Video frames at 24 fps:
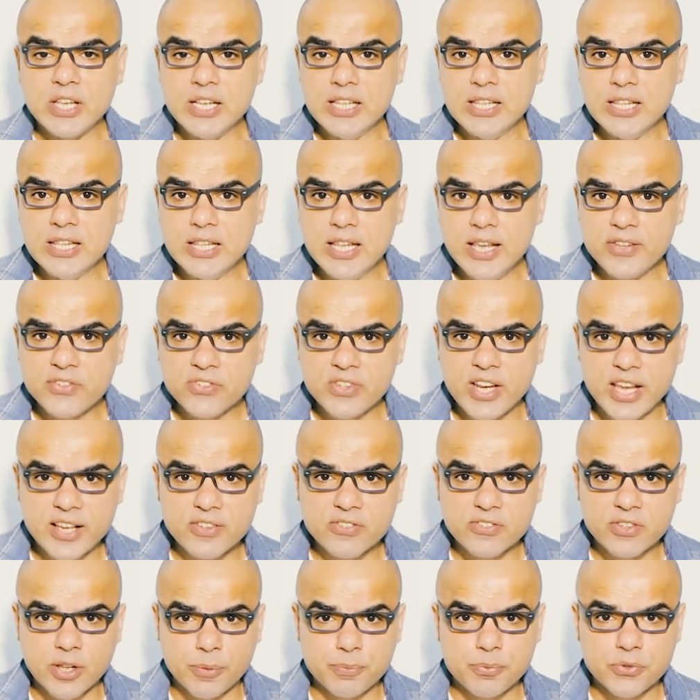The
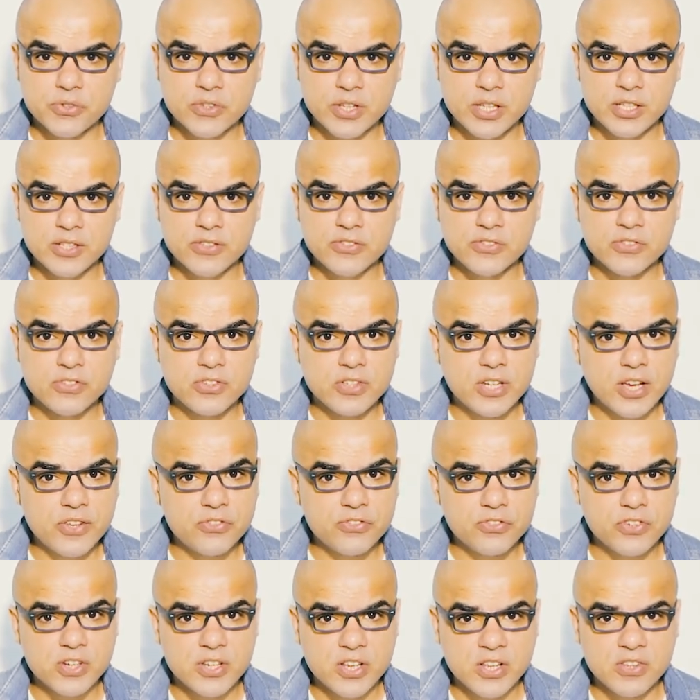listening sub-skills
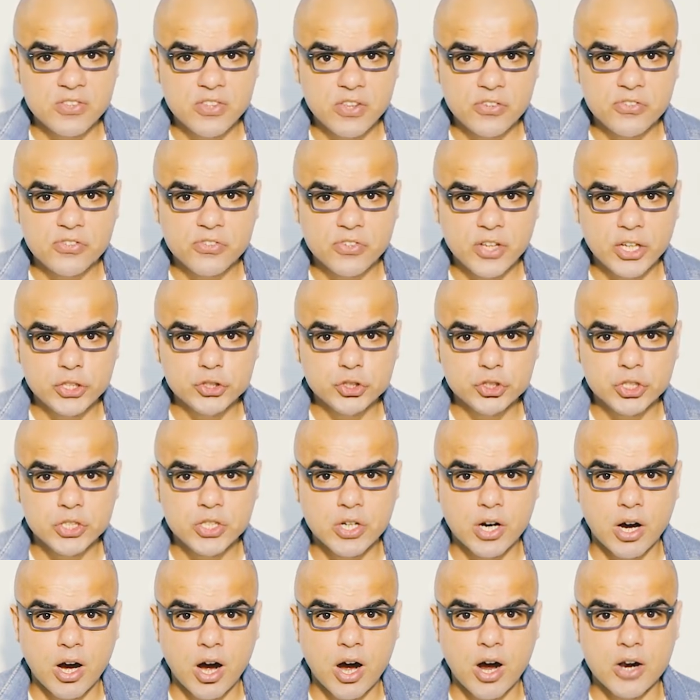tested in this
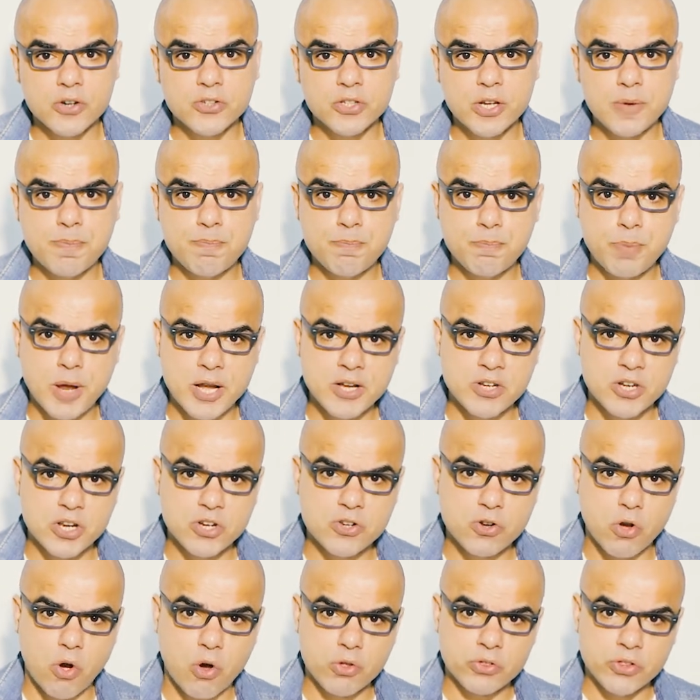section are
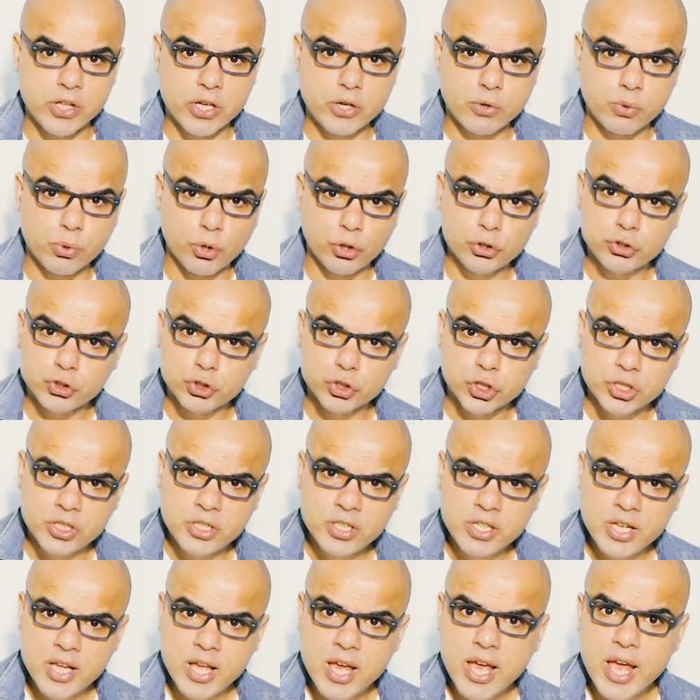dependent on the
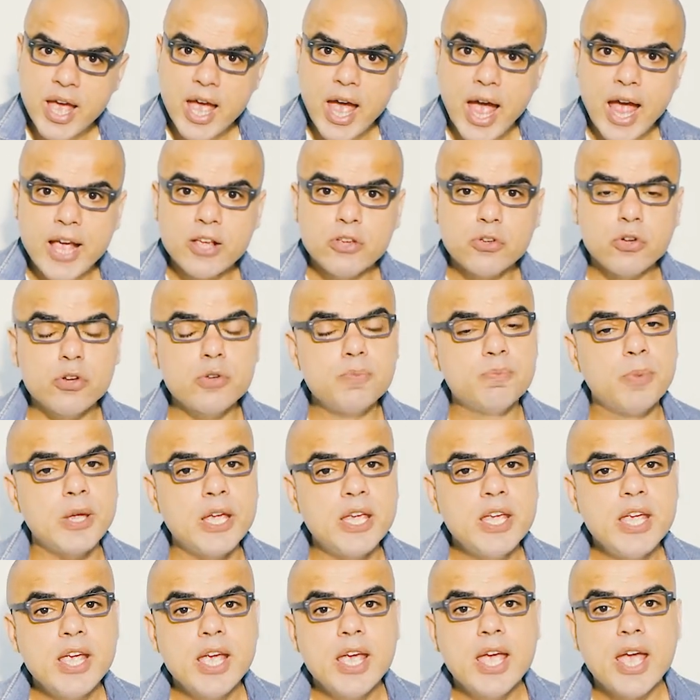question and could
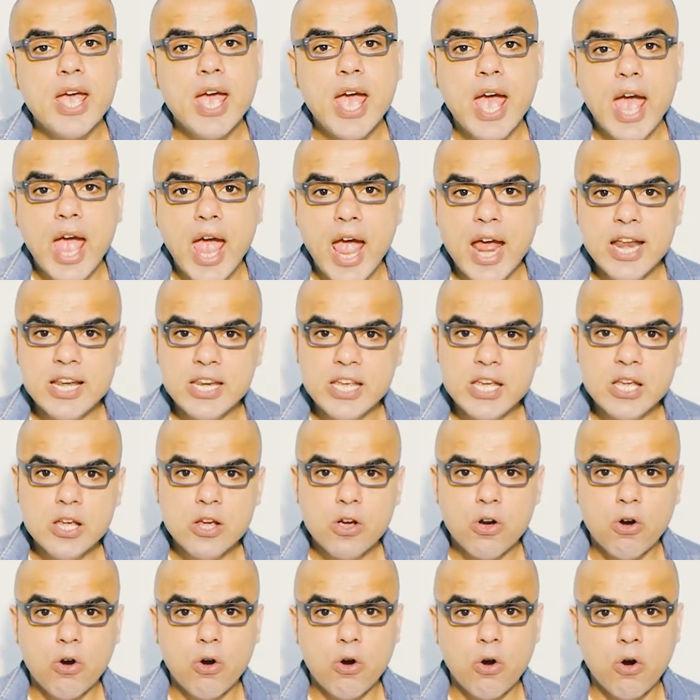be
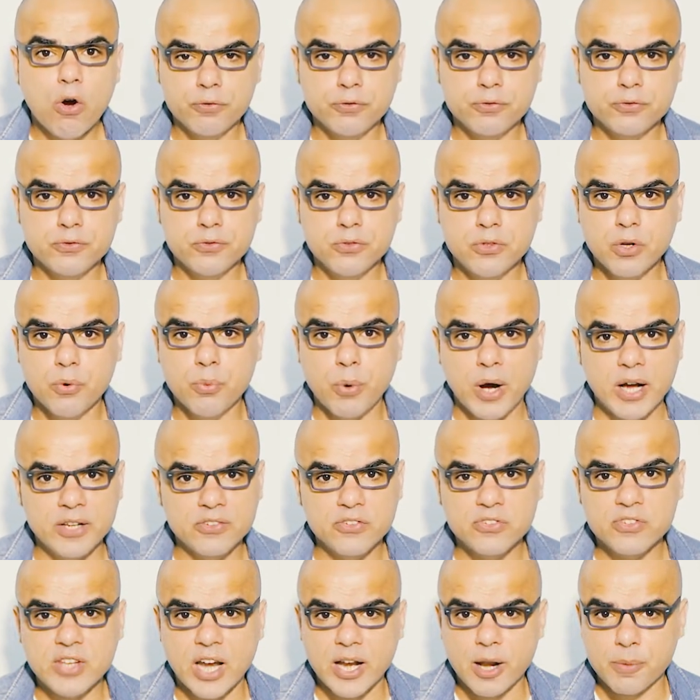any of the
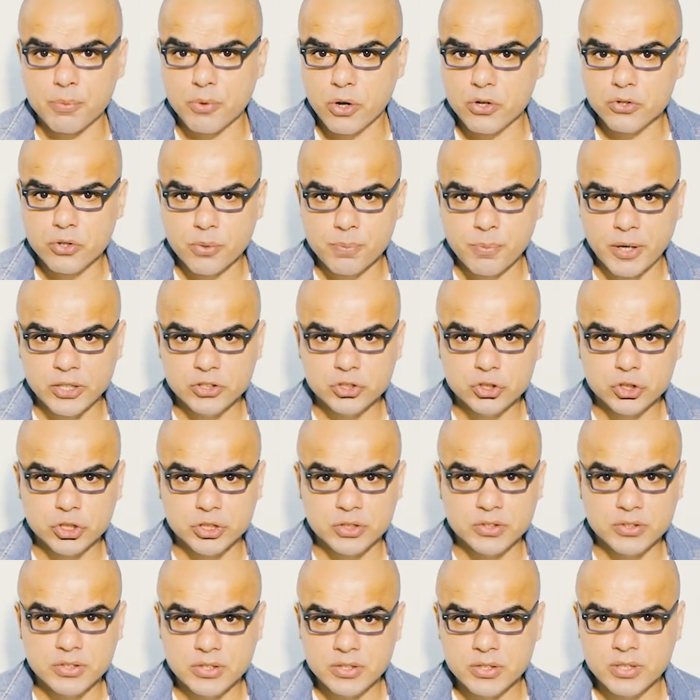ones that I'm going to
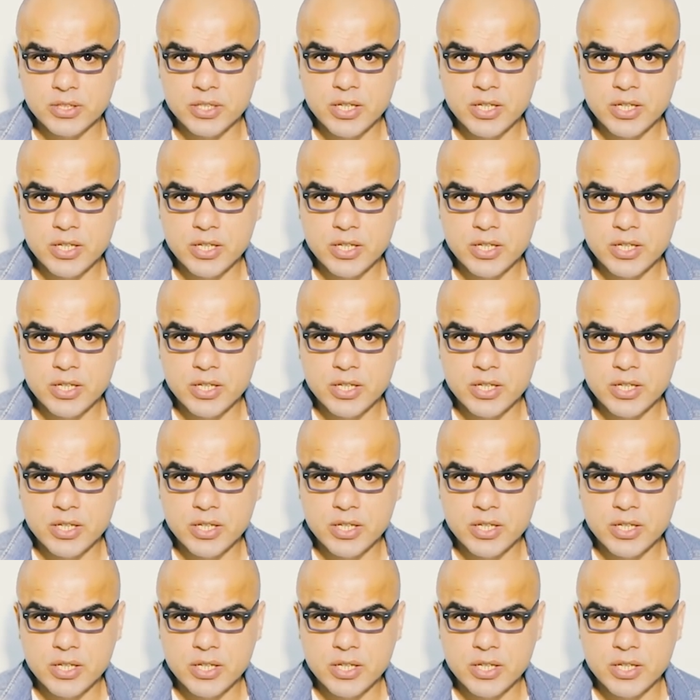mention.